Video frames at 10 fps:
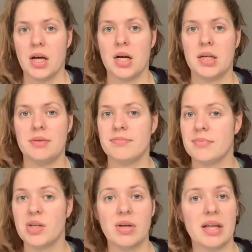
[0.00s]

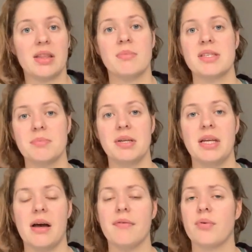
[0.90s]
You get them as a
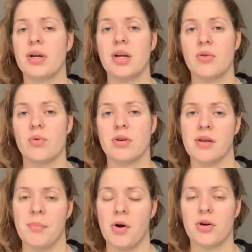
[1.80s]
PDF, or you can order
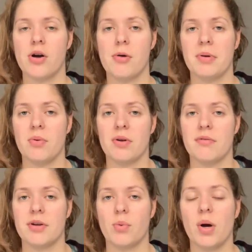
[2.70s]
them hard copy,
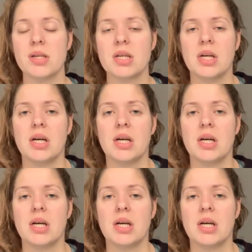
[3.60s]
whatever you want.